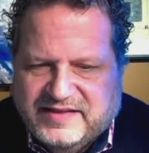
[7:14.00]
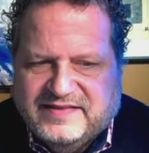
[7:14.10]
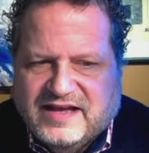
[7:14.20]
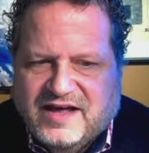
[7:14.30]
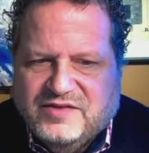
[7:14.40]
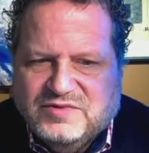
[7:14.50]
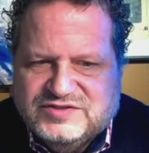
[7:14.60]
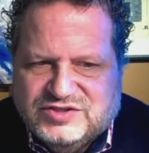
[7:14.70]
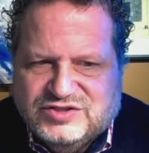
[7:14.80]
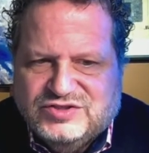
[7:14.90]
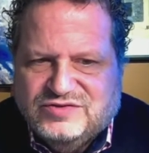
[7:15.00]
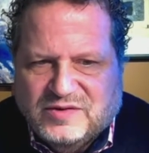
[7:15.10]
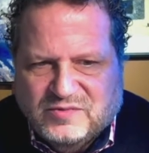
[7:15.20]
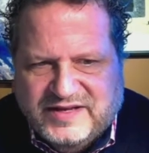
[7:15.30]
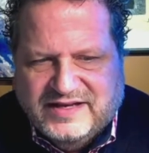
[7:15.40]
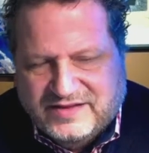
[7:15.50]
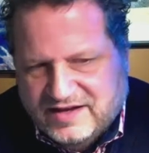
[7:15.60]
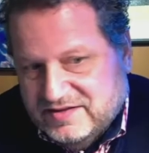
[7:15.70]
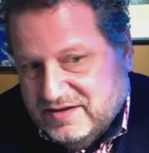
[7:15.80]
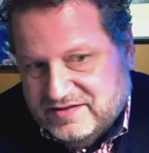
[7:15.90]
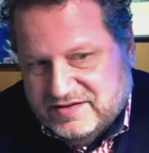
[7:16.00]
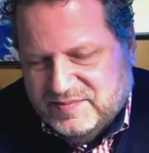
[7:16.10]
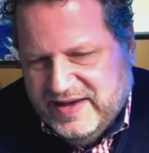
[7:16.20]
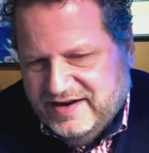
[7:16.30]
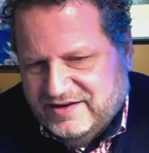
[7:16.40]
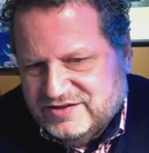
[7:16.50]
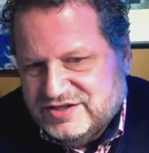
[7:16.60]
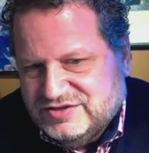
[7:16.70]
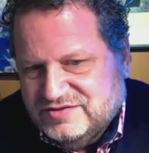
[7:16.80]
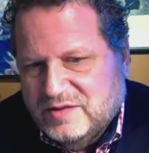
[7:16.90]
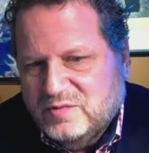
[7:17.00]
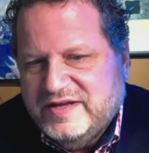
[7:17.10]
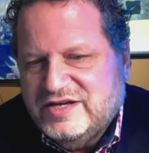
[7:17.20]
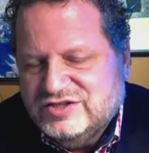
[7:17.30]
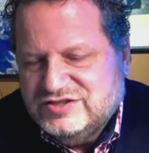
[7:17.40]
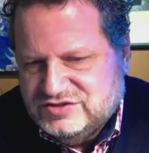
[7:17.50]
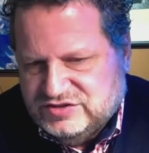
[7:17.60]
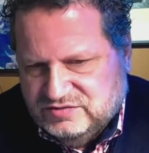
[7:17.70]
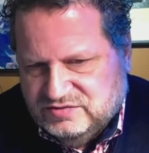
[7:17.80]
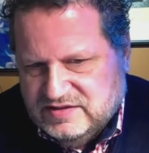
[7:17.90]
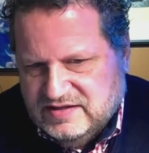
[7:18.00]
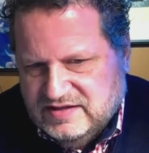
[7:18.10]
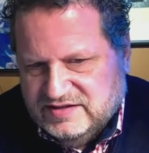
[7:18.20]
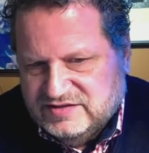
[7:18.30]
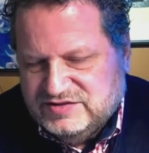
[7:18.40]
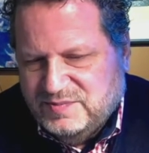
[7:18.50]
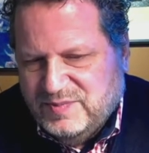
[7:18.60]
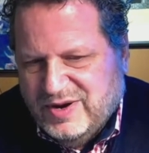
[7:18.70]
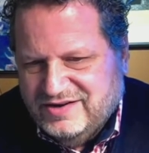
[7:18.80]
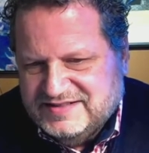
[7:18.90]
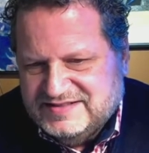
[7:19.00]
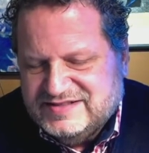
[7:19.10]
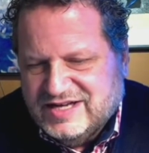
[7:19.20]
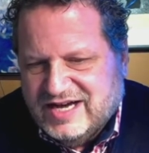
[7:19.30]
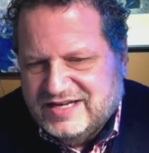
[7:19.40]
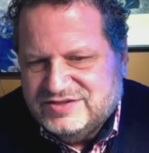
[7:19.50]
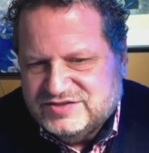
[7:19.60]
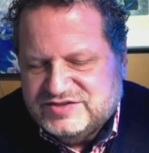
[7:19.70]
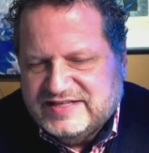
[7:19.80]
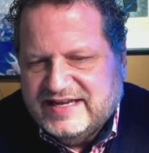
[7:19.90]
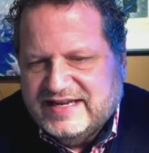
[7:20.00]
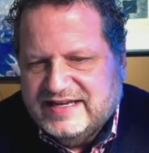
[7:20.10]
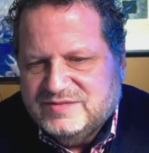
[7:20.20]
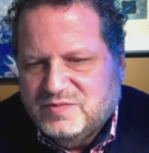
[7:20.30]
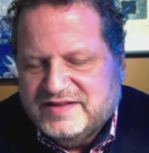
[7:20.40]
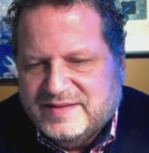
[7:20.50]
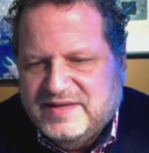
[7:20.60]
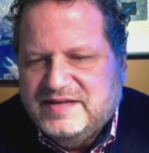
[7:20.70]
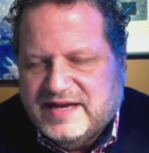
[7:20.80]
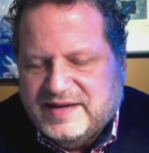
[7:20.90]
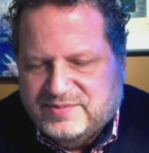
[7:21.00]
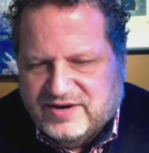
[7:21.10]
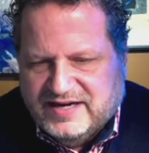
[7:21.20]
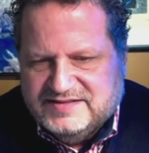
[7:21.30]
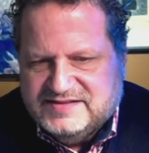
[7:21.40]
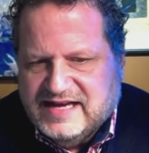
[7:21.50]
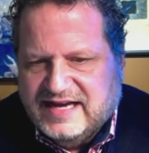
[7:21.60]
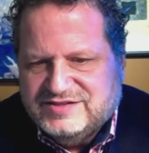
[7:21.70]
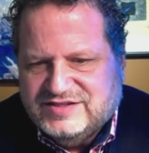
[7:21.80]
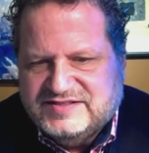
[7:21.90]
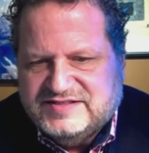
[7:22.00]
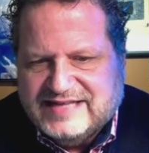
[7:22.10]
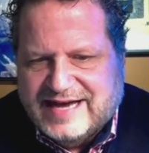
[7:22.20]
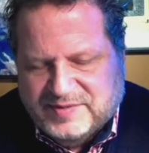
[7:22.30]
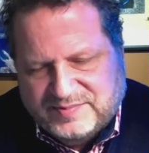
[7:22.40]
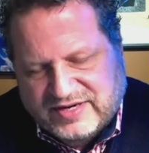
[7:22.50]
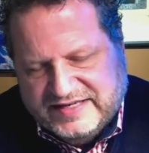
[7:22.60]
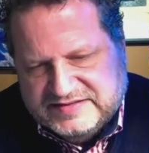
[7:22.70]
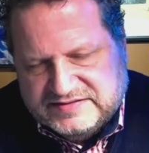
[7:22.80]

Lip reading: the other ones could do that the competitor could do that we couldn't do? And so part of this is to understand what they mean by price, not just stop at price.